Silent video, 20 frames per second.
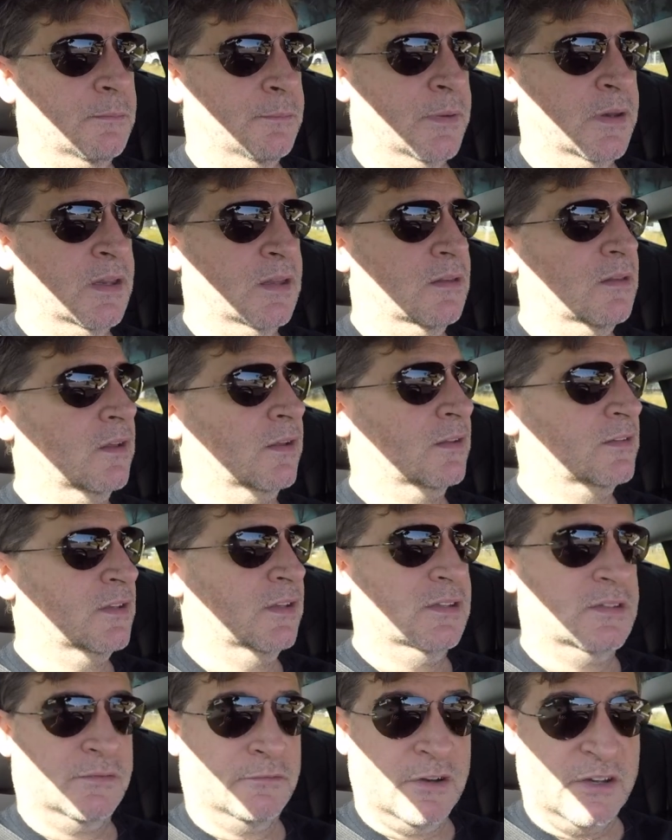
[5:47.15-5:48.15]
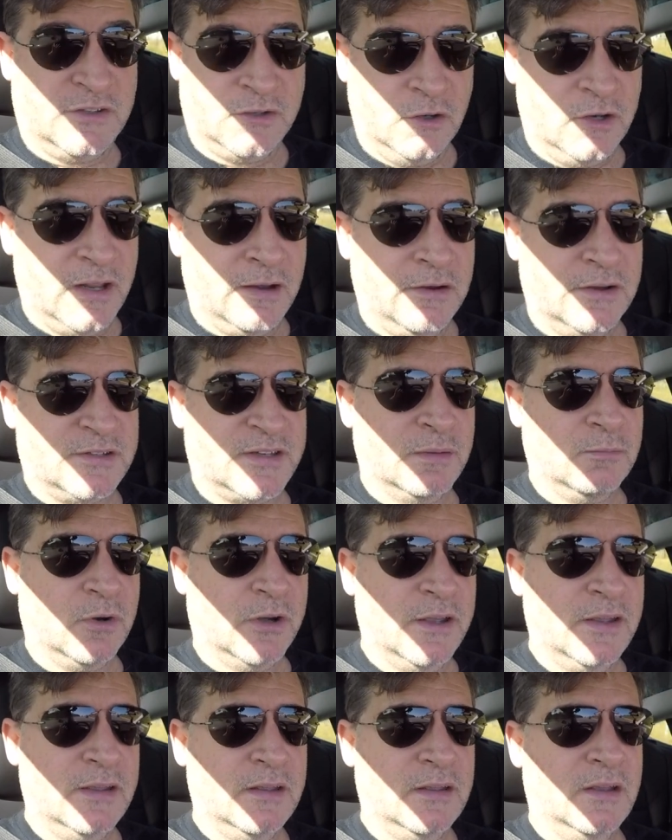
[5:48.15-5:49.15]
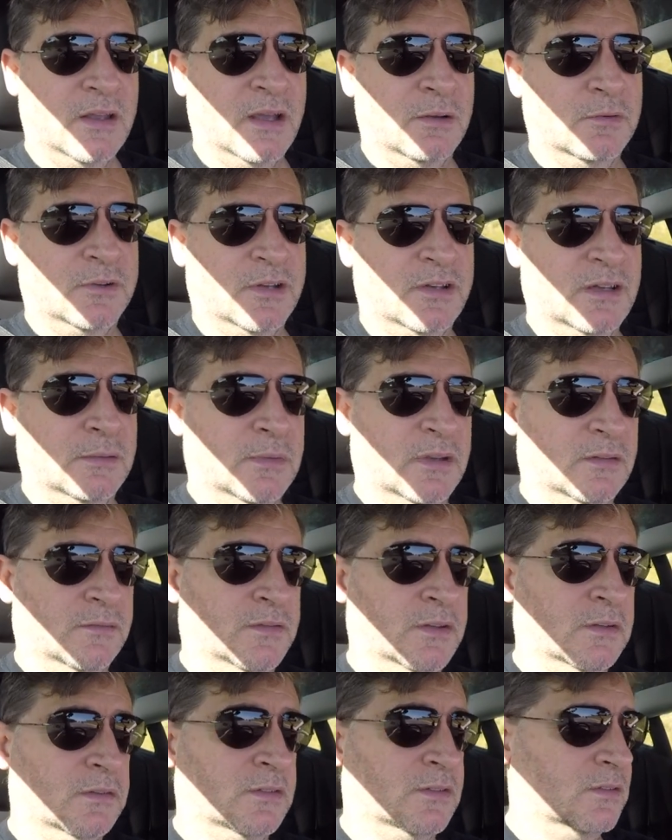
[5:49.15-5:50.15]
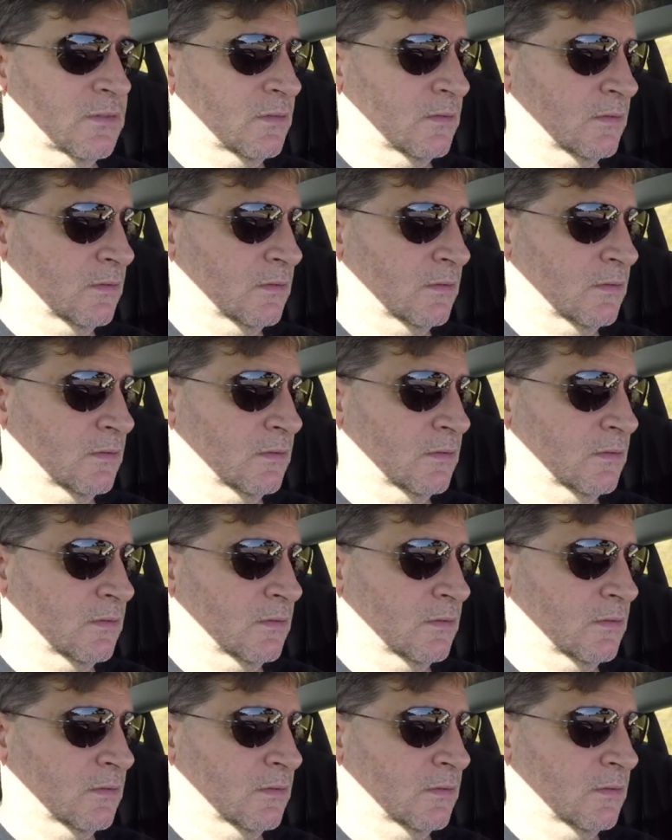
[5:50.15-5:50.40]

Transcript: But like I said, there's a red turn arrow somewhere, it will tend to get a bit confused.